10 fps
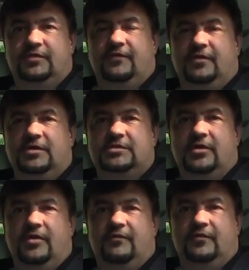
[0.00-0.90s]
defrost
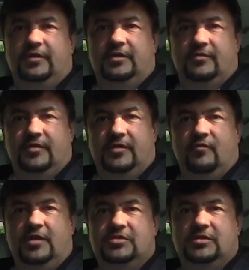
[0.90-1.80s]
on for the rear
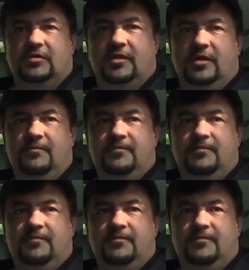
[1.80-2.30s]
windshield. Okay.